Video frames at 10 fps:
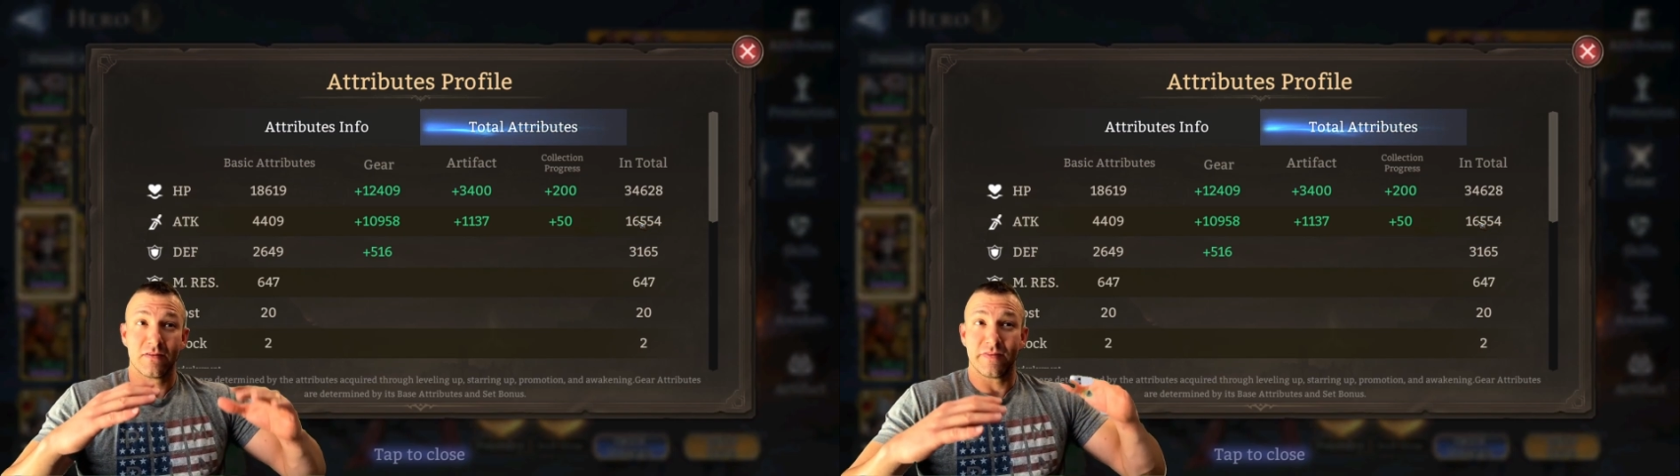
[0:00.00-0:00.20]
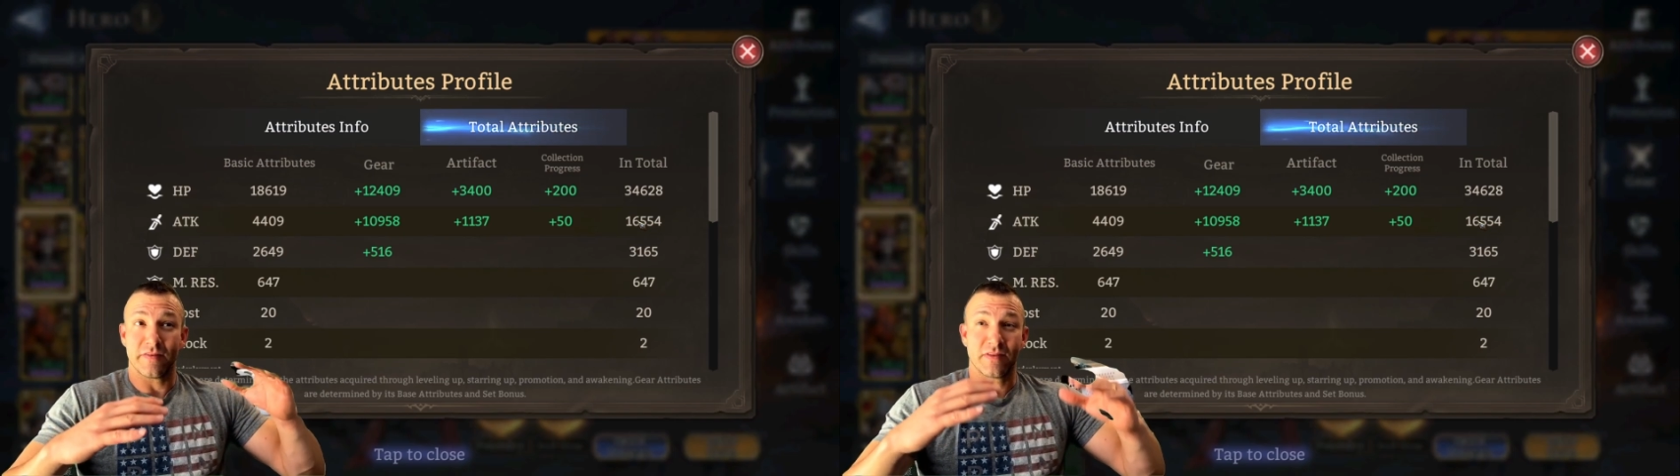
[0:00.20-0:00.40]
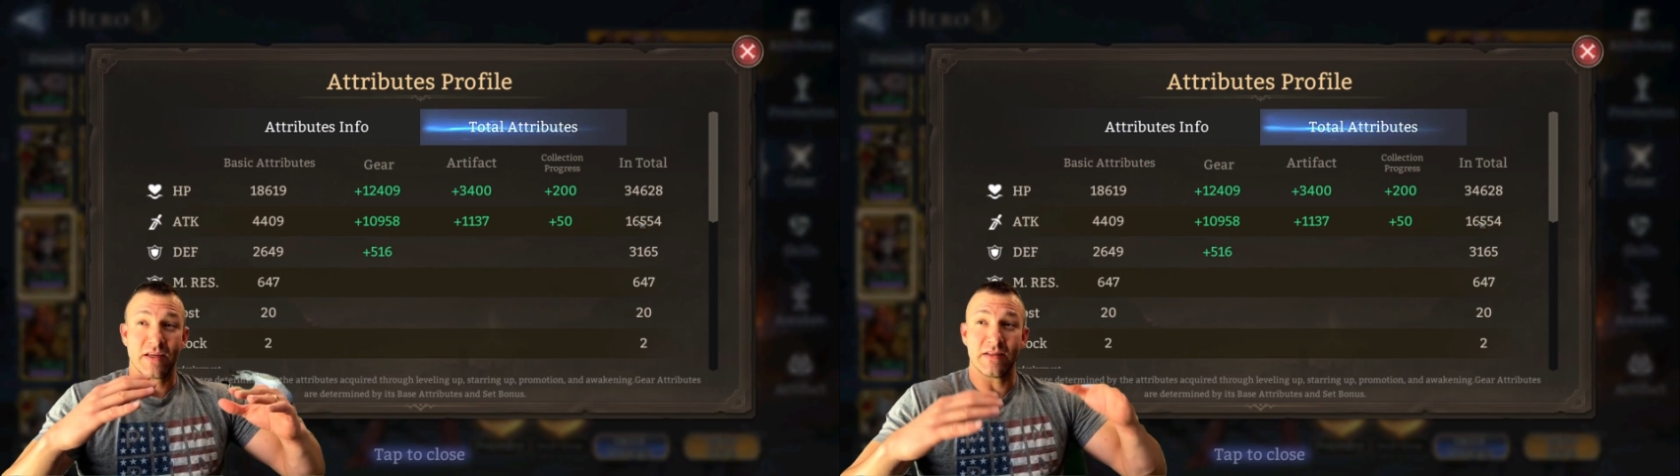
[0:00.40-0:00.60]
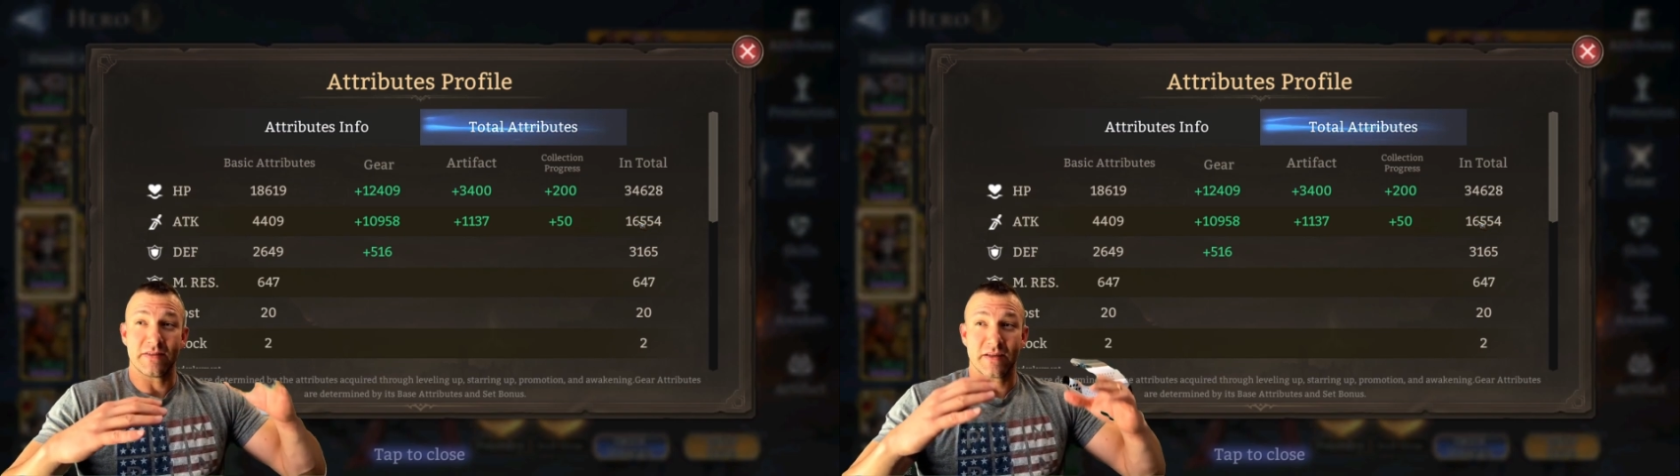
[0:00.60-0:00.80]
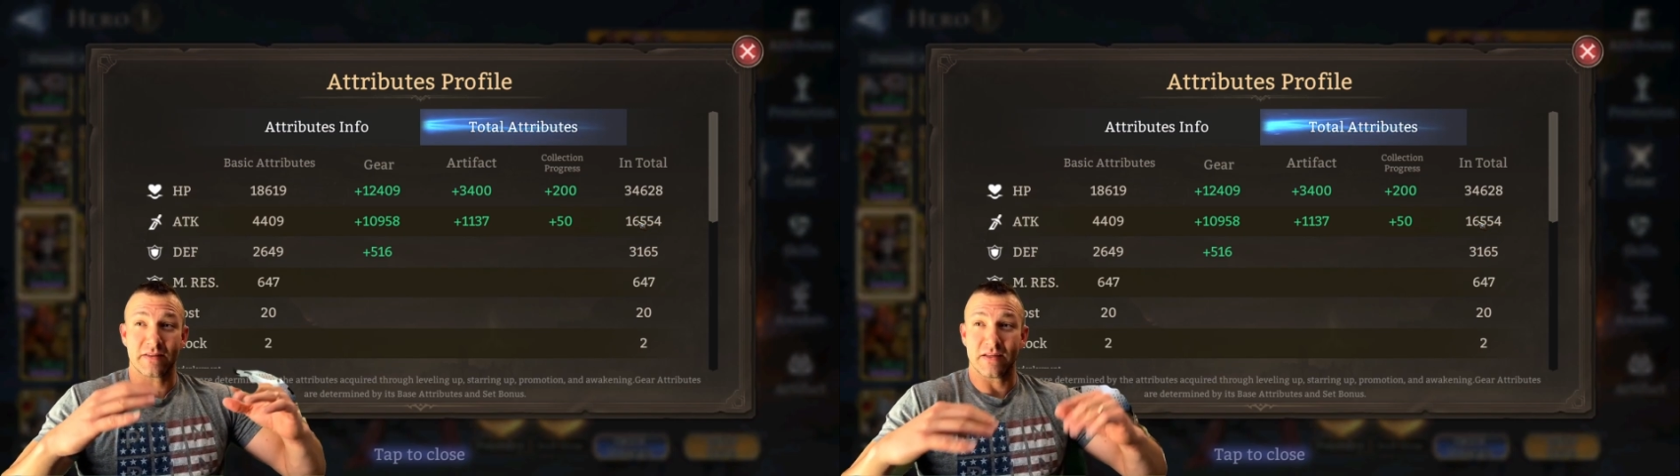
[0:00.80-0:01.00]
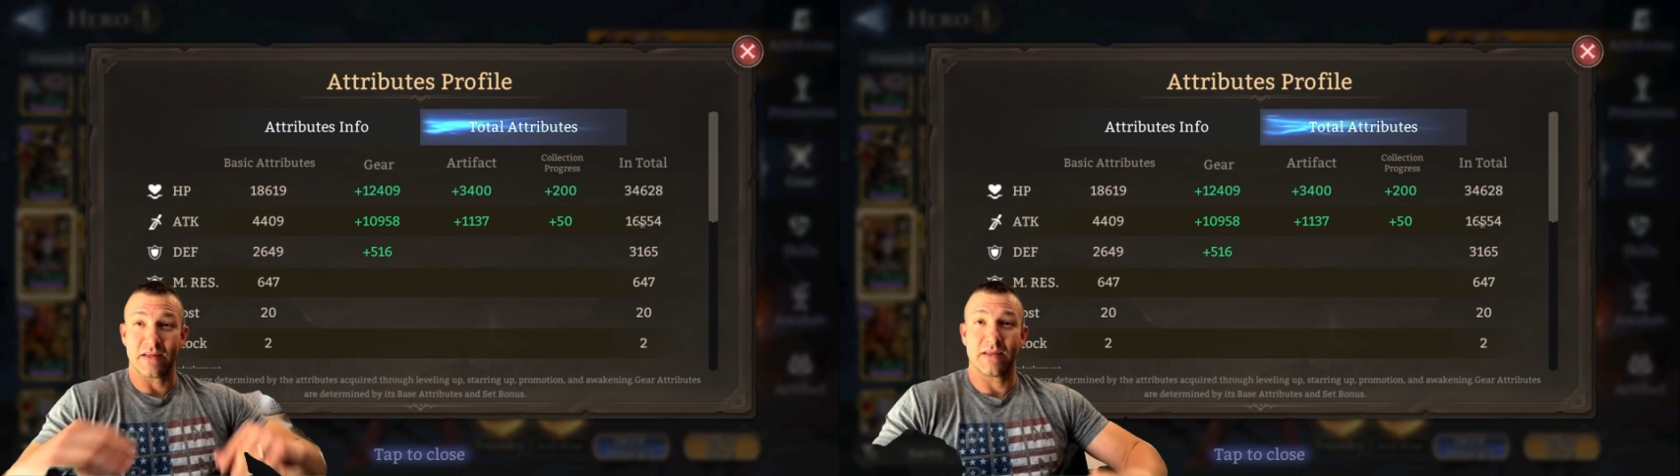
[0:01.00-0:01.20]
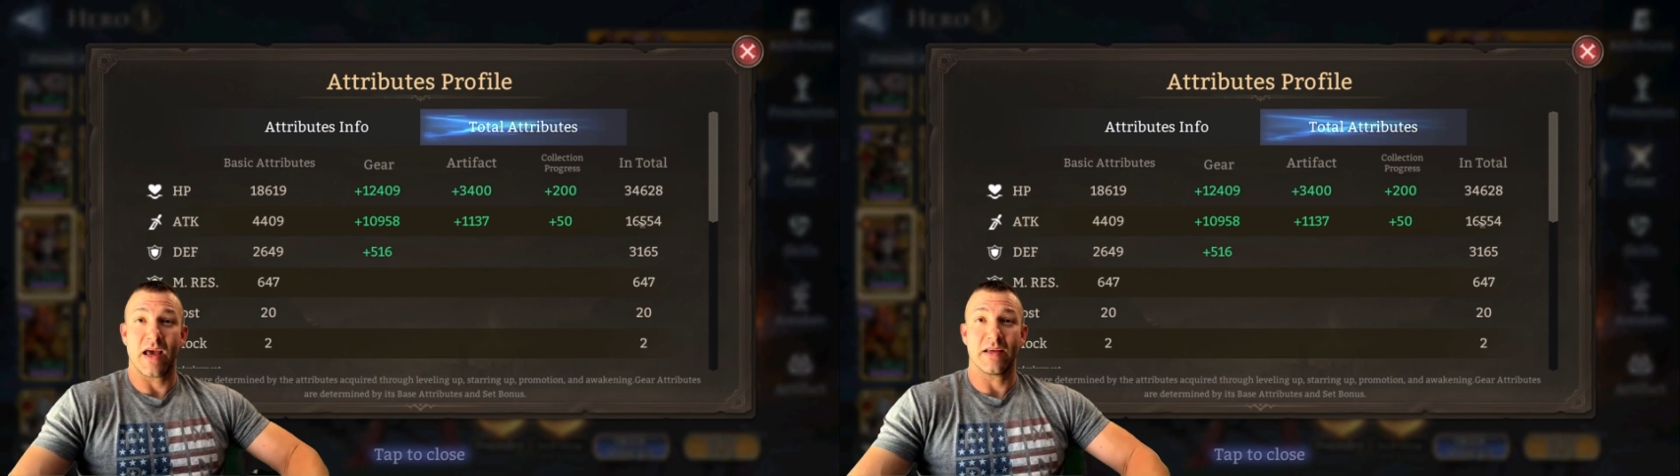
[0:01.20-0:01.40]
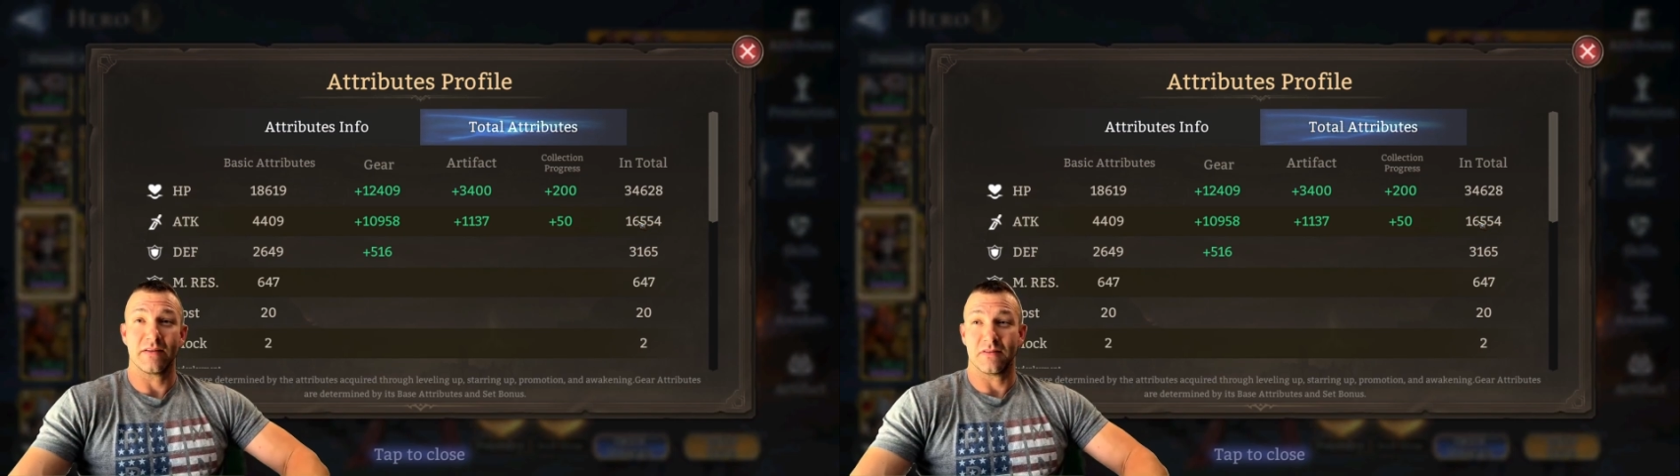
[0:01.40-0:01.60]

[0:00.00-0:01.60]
15, 16k is